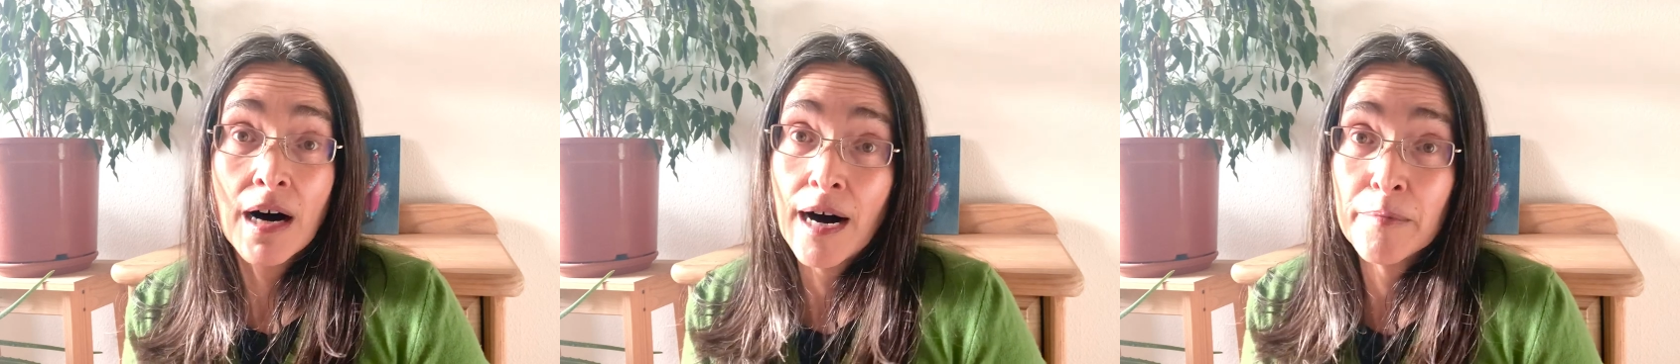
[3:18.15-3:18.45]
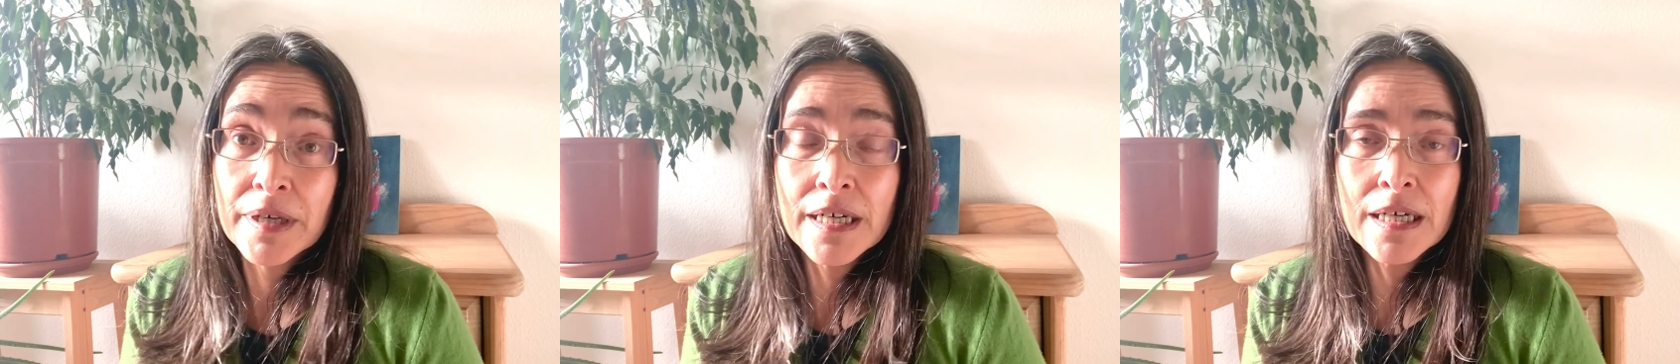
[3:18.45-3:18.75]

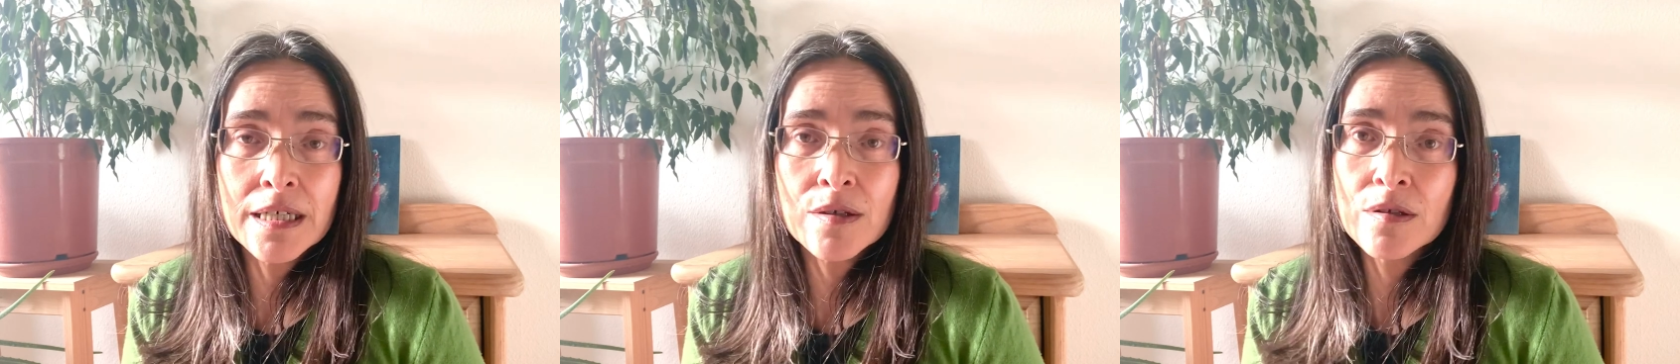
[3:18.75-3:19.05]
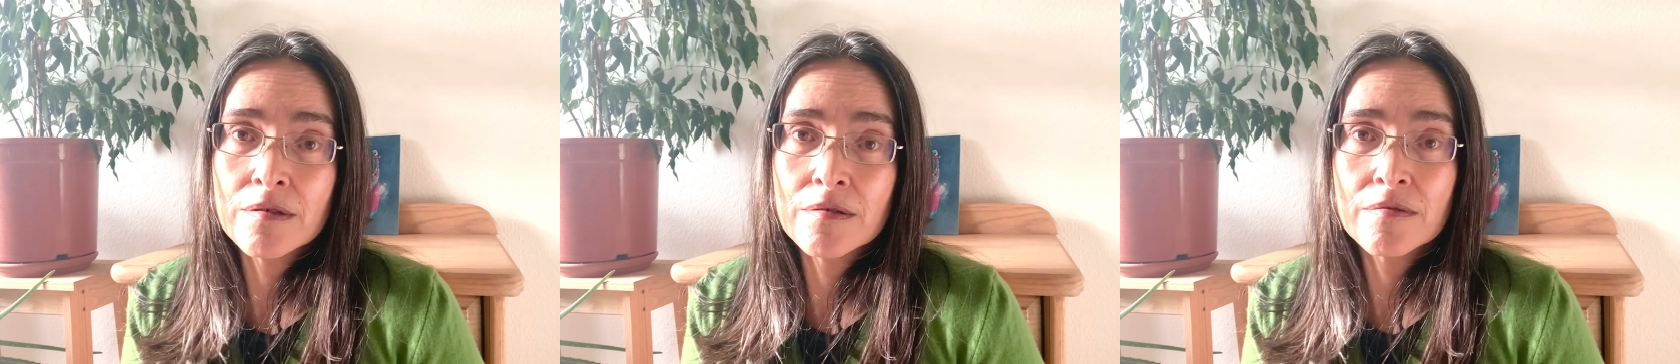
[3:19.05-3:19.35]
happy
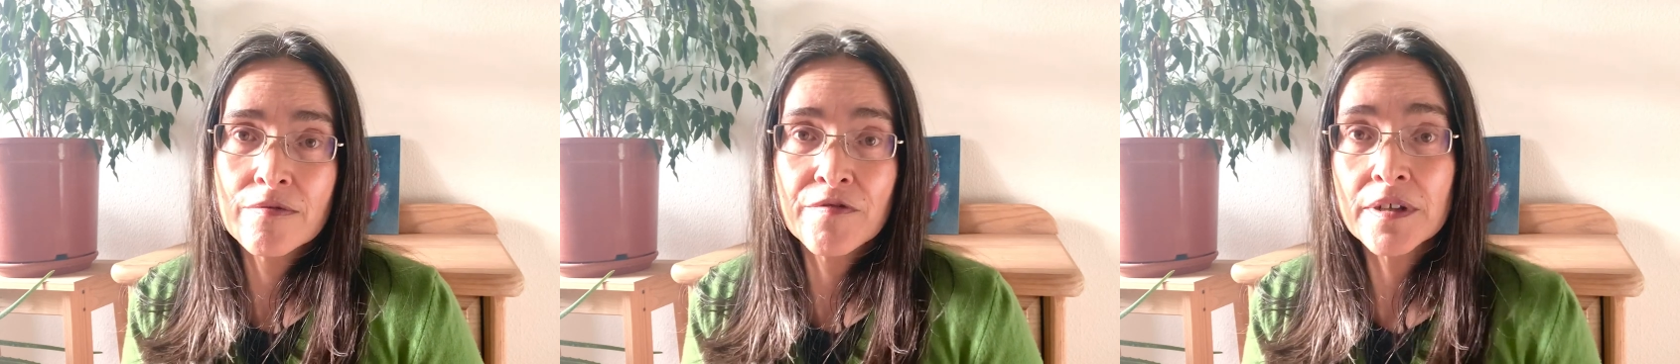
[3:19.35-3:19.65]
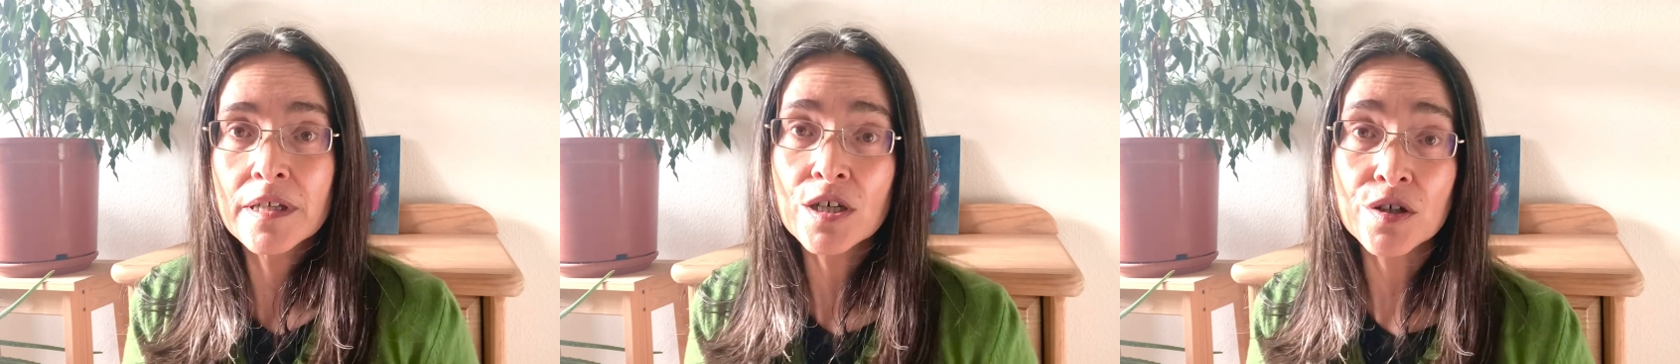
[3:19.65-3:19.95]
and
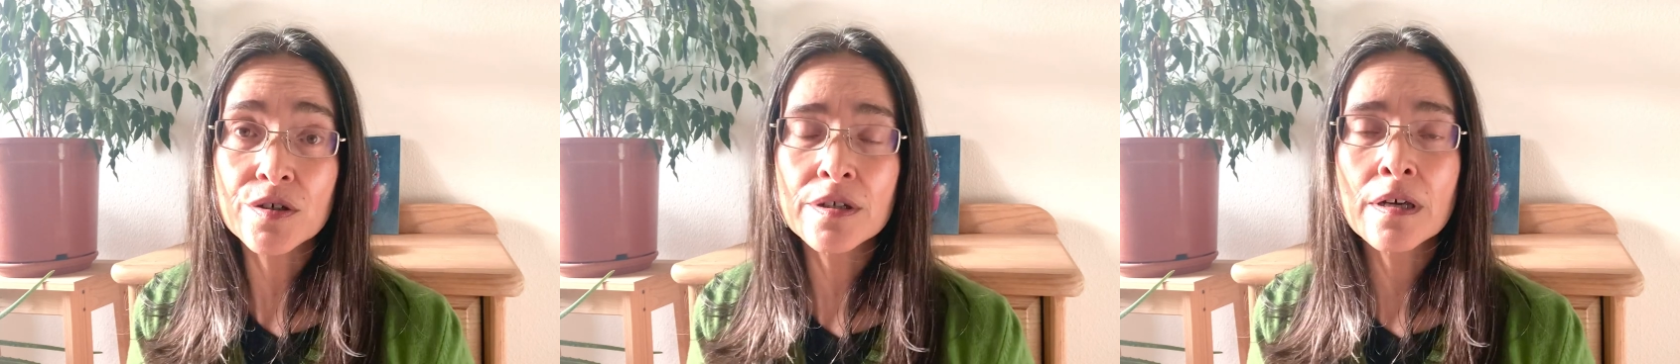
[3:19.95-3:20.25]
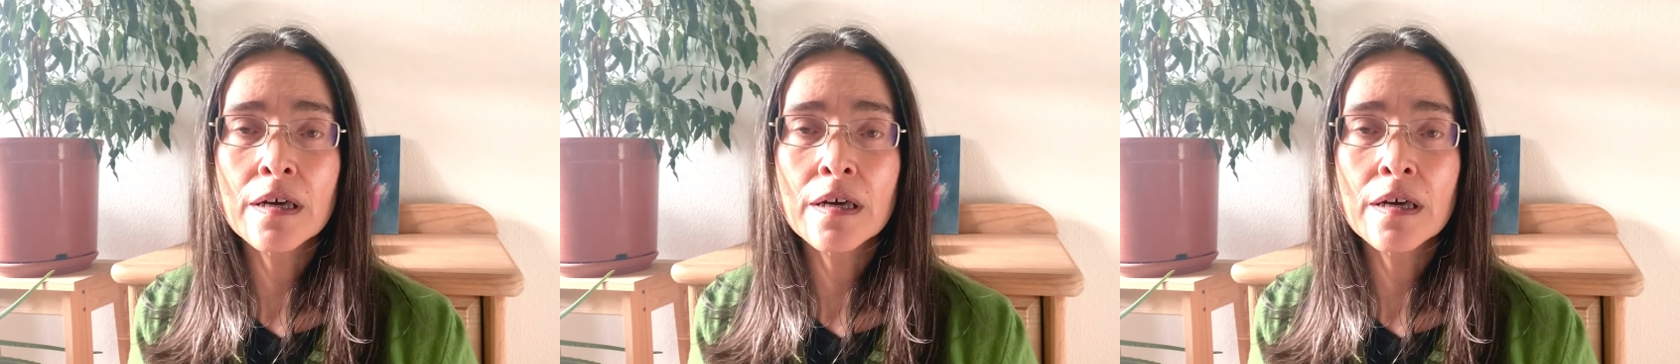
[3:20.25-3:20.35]
feeling good,